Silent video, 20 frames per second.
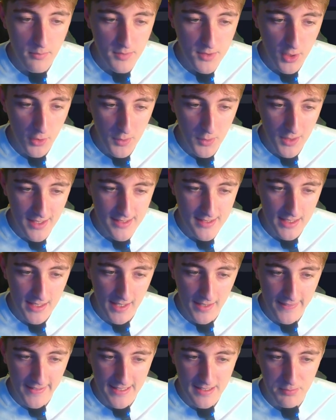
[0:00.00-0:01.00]
So we can see
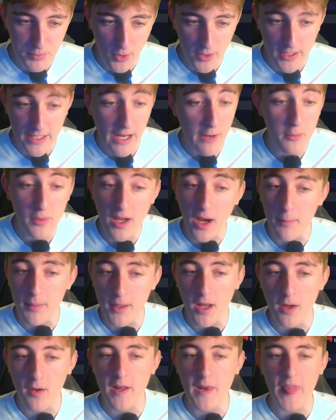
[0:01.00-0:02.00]
that at this point, we are
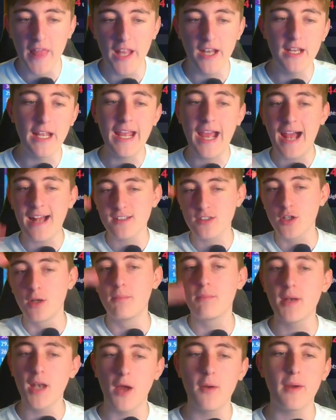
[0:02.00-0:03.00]
below it. It has
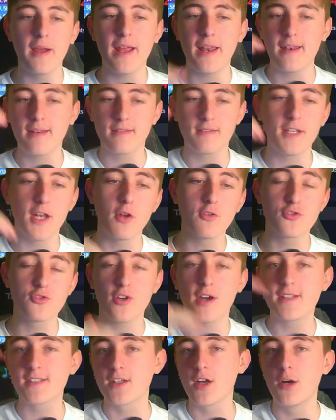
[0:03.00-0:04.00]
come below it and
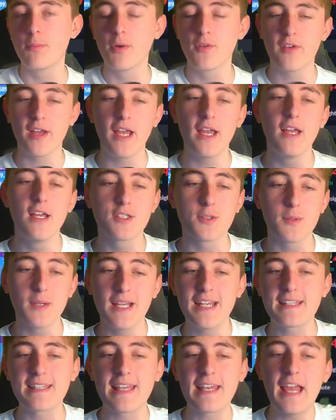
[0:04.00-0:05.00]
try to go above it. So
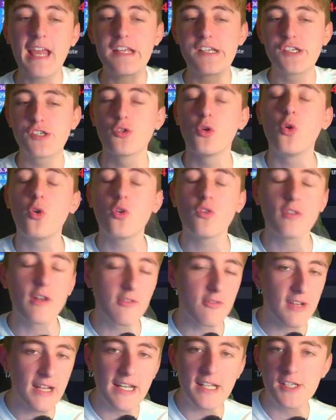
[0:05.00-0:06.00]
it is
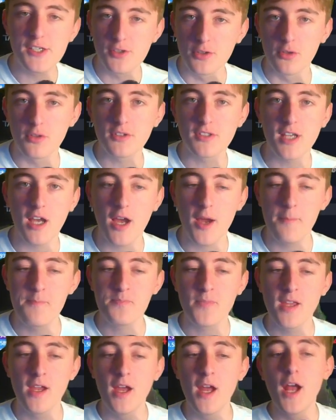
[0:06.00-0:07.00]
a really short term.
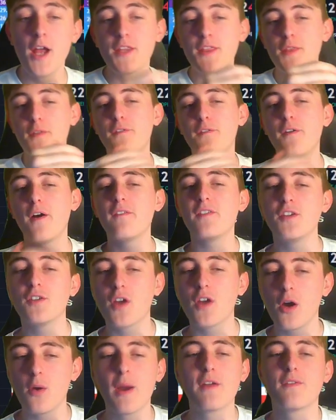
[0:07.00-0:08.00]
The further
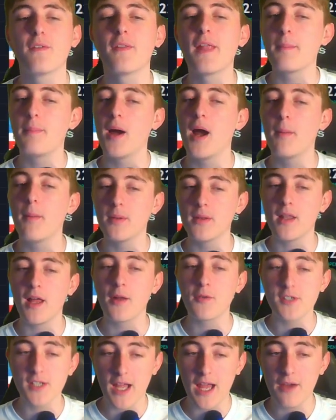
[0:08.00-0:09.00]
you go away from that purple
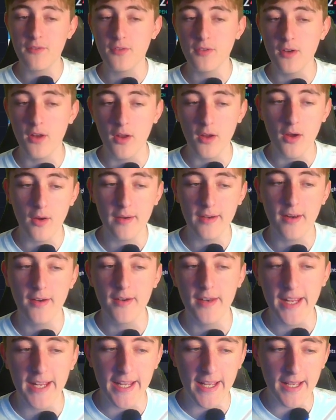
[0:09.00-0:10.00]
line, which I have
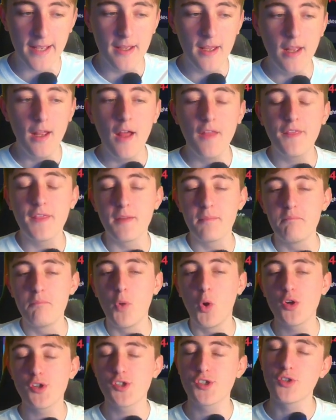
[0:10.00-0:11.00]
on here, the
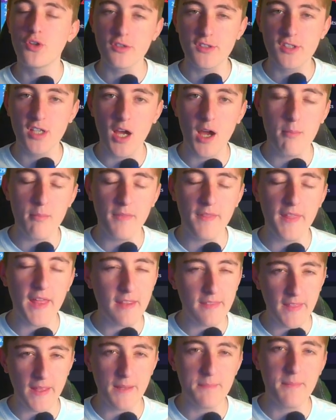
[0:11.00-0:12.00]
more short term
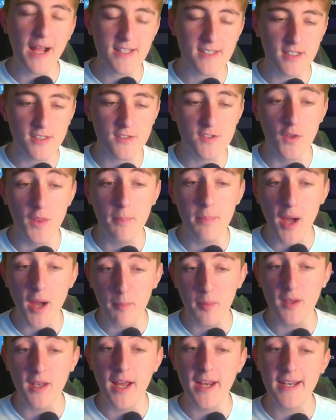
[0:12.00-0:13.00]
they matter. So the
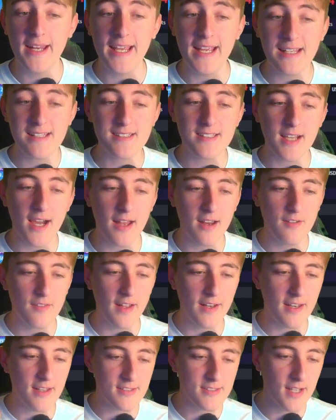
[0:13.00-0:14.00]
purple line is kind
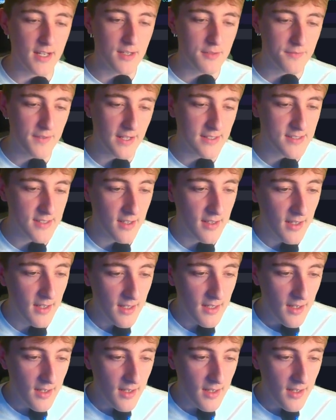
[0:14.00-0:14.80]
of like the deciding factor